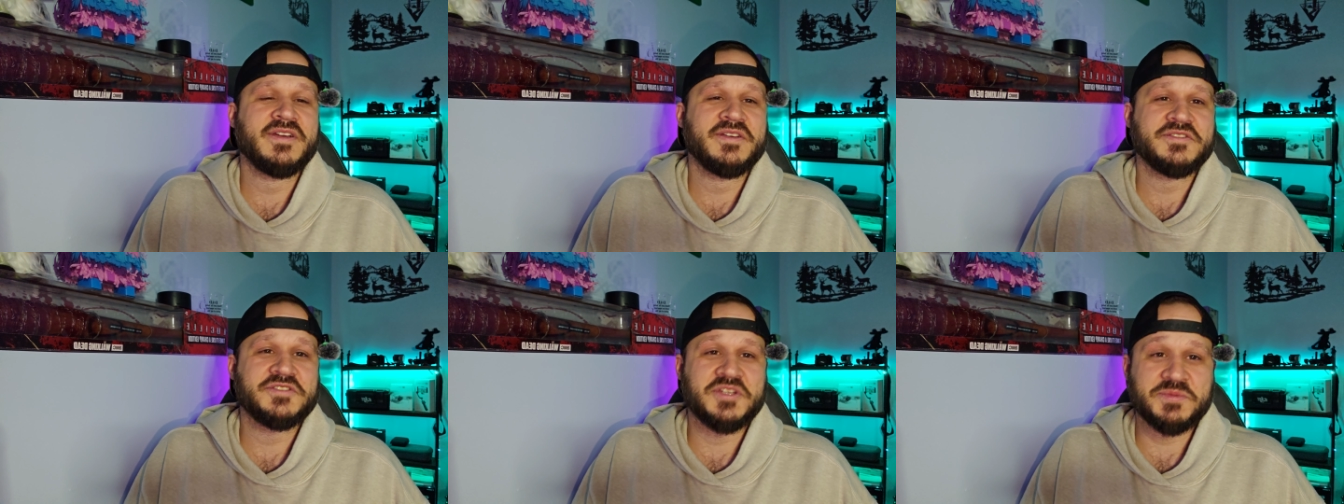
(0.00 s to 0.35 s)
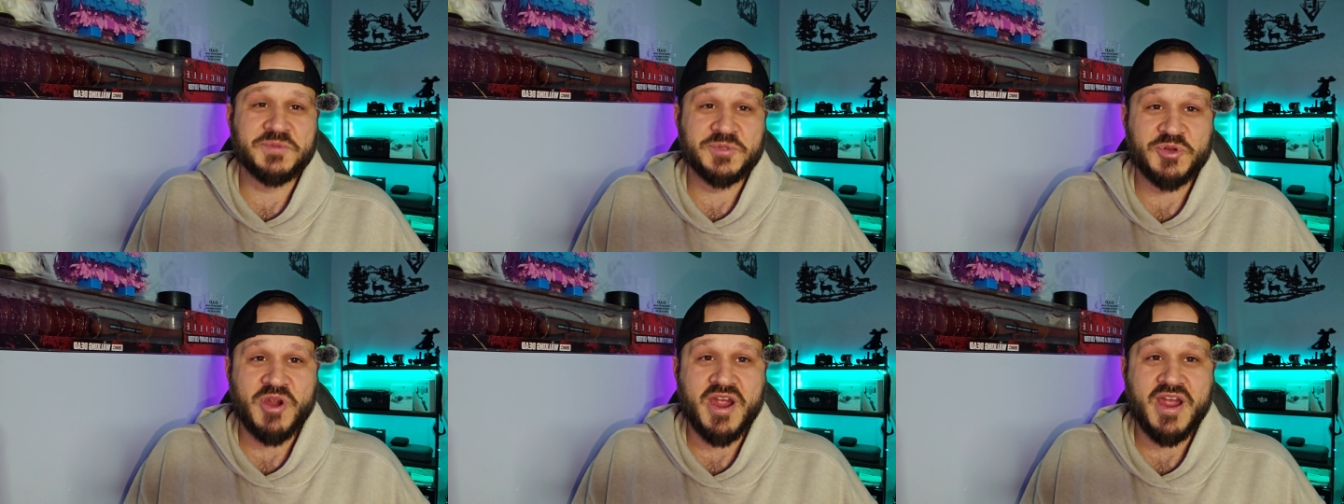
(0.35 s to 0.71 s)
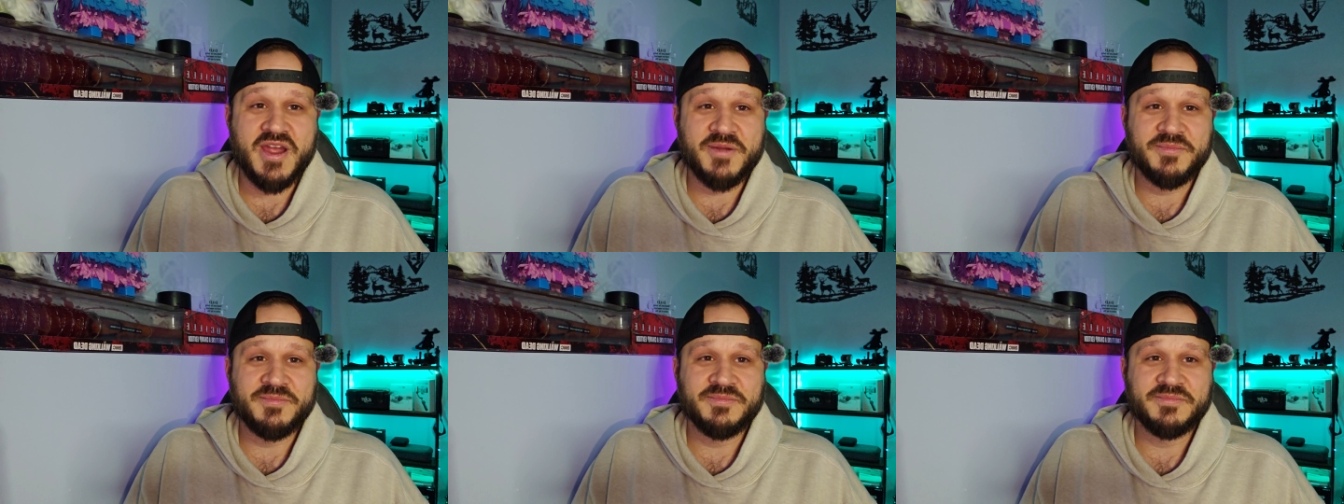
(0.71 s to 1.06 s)

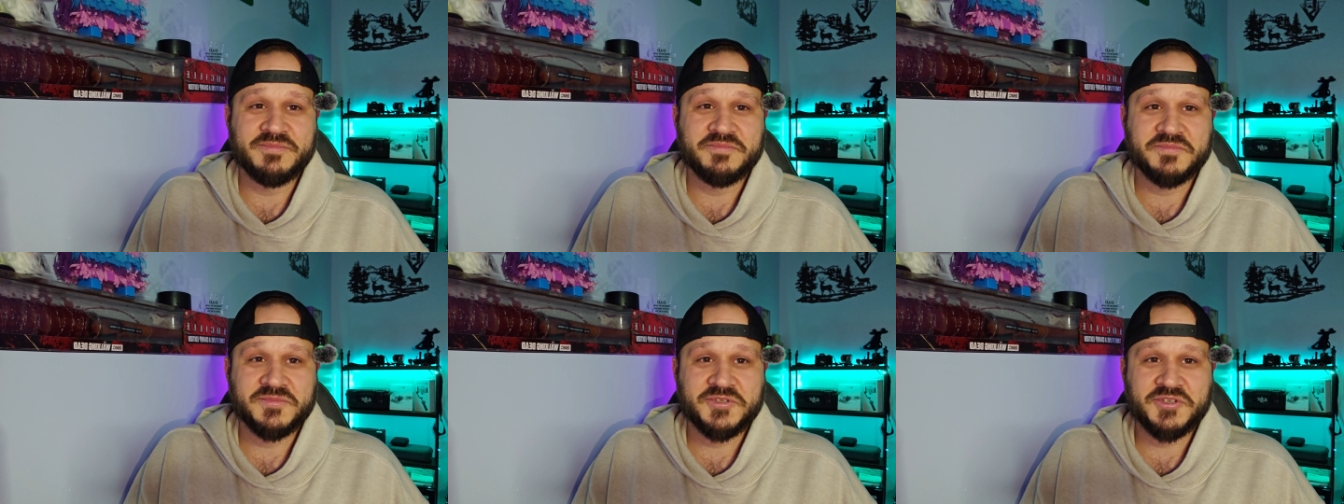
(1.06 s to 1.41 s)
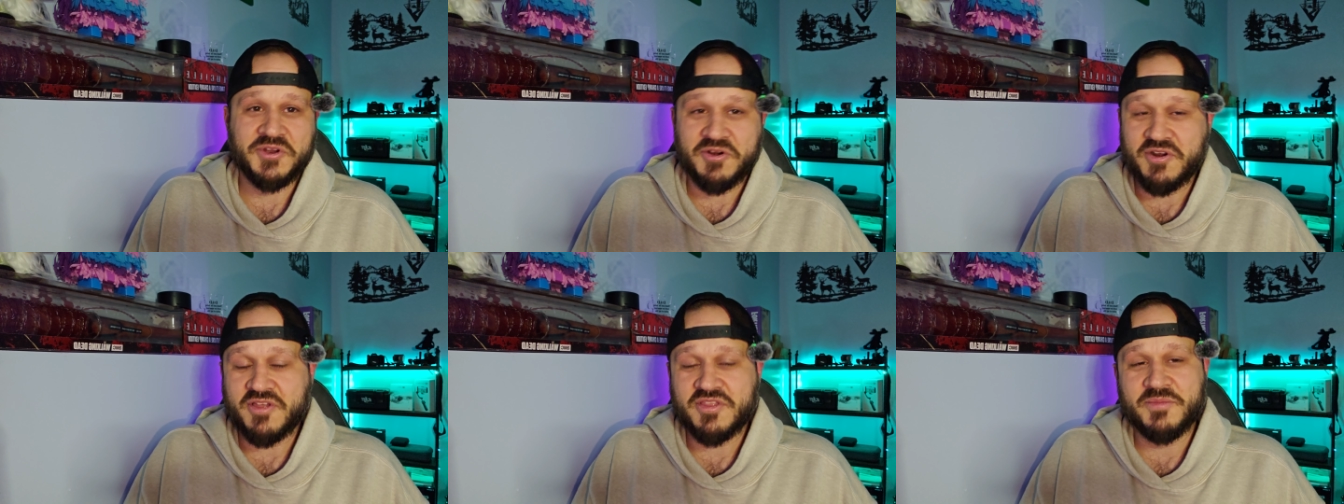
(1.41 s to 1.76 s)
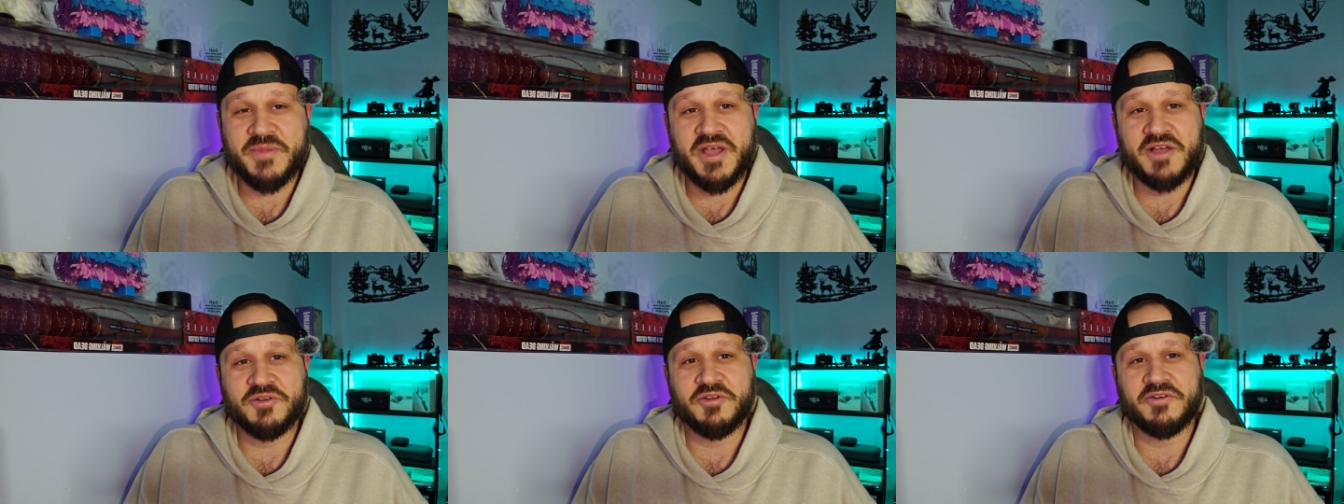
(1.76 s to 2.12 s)
subscribe, turn on the
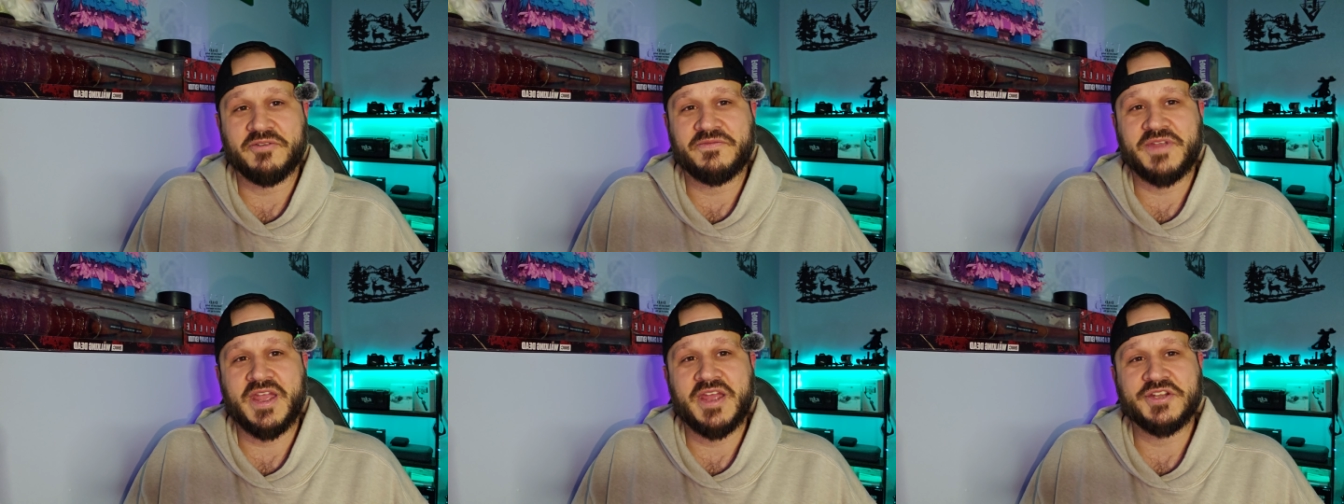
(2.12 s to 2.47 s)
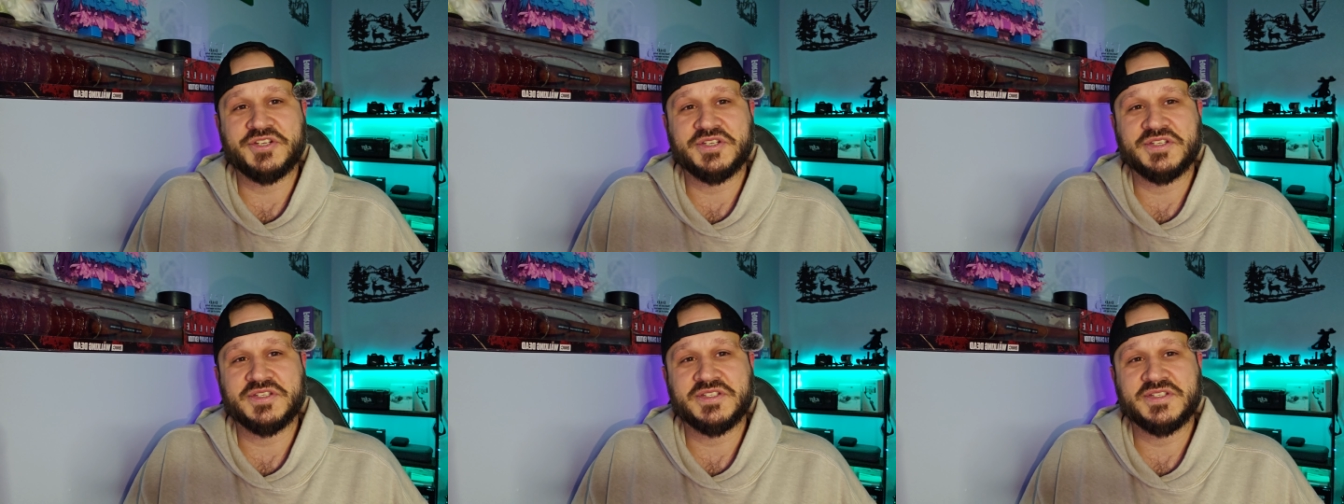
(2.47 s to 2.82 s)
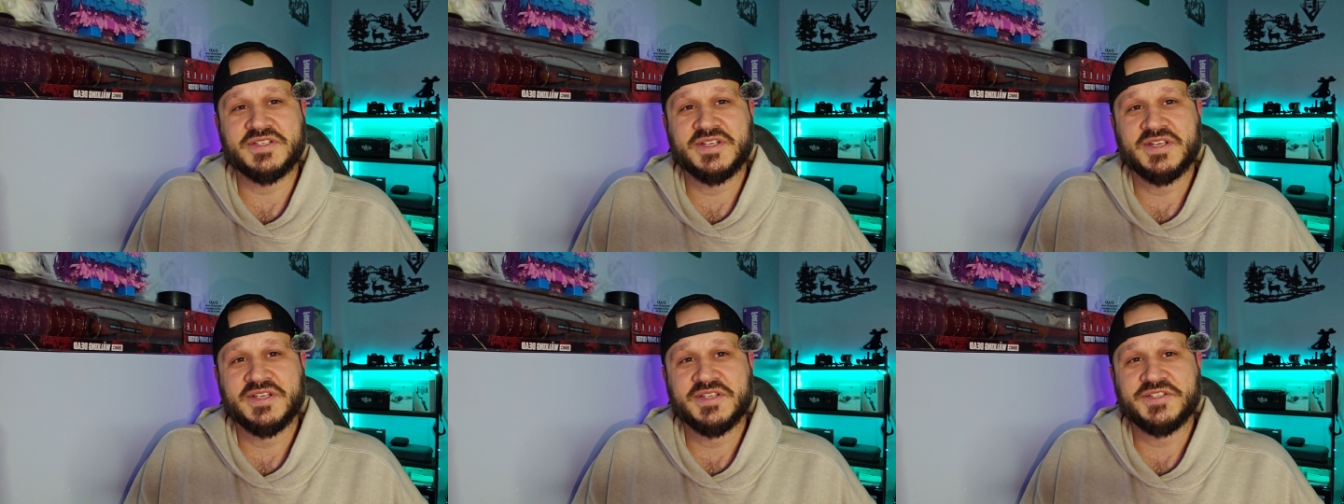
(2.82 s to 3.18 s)
bell
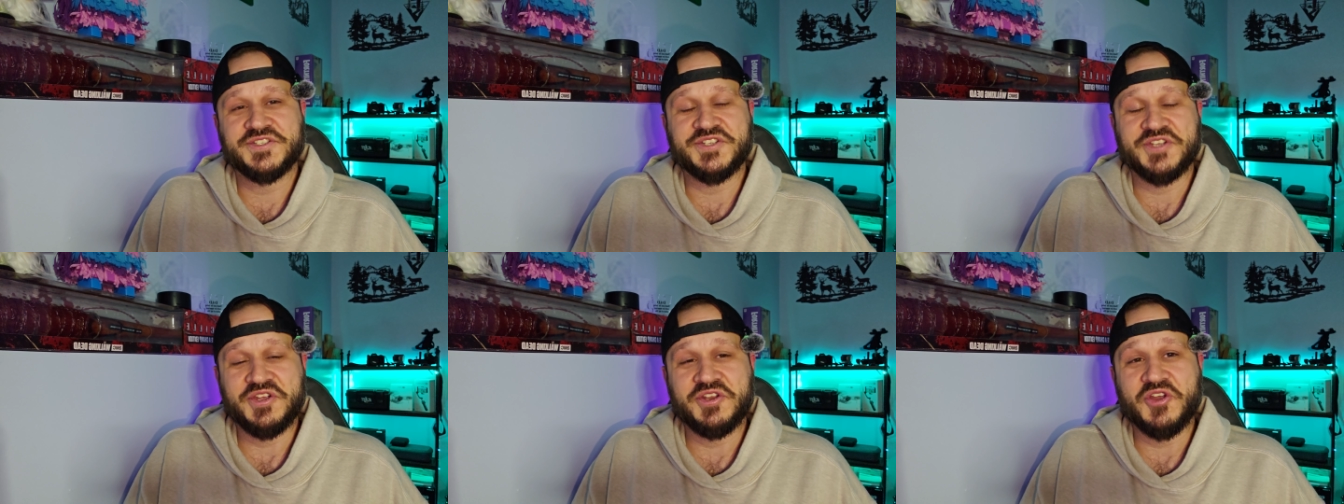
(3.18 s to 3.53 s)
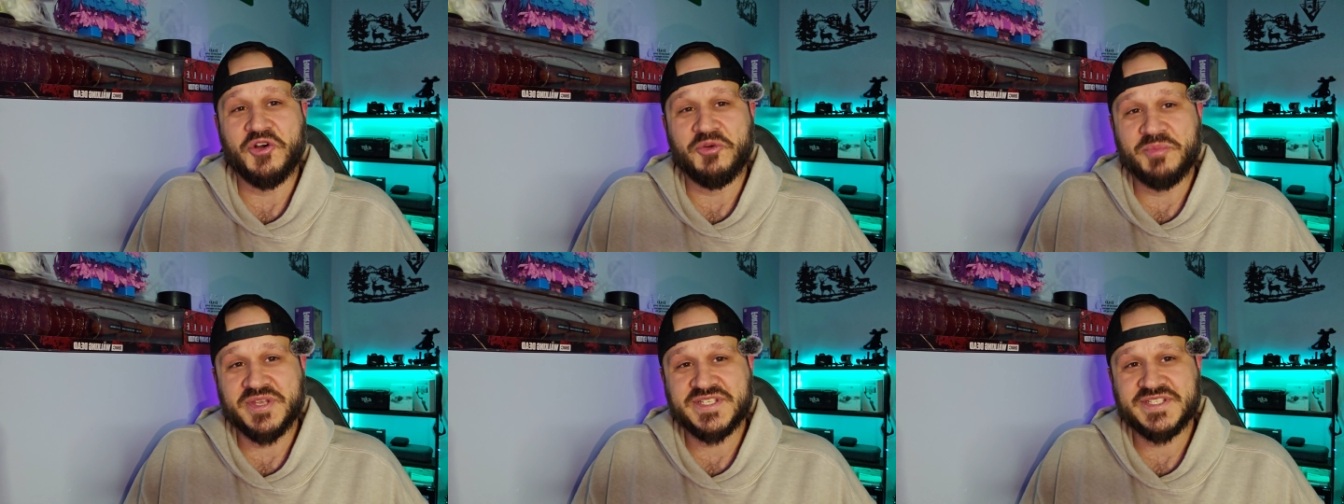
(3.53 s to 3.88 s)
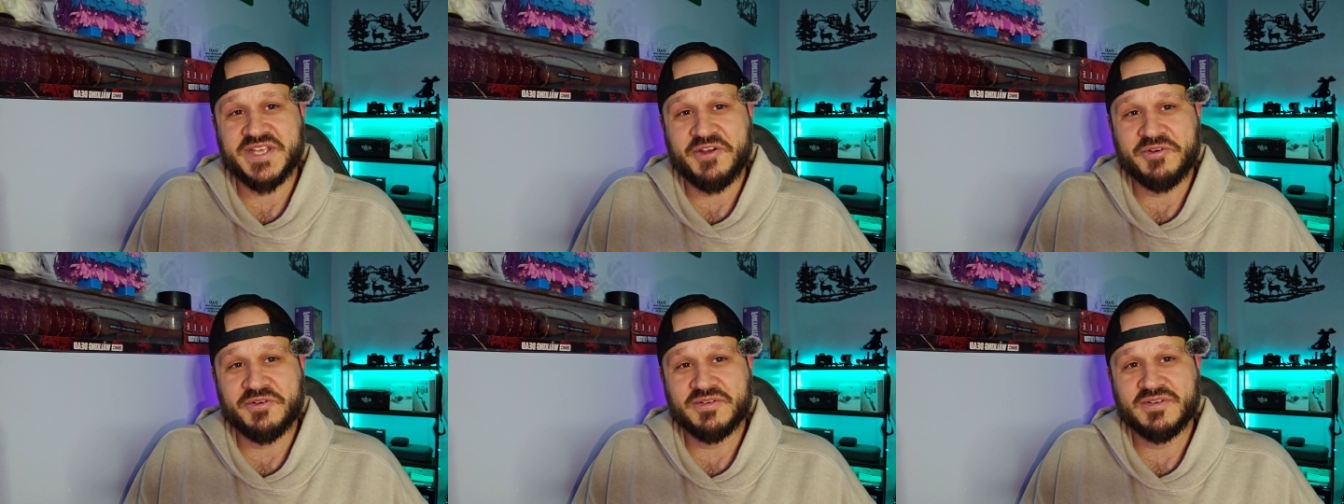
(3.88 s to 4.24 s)
notifications so you don't miss
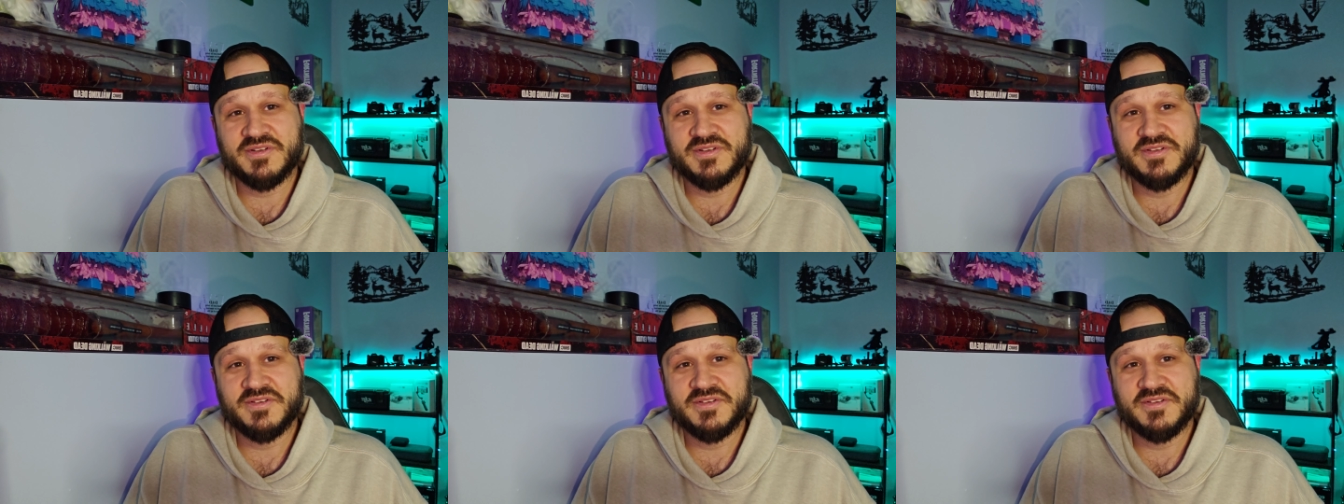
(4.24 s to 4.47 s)
out